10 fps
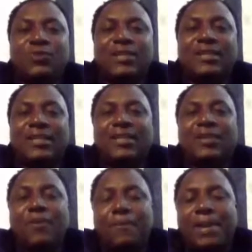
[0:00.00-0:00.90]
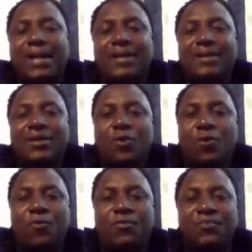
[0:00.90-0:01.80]
to really really come back
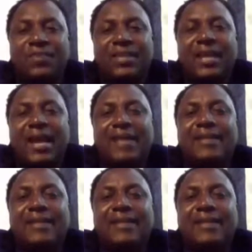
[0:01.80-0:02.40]
home mm.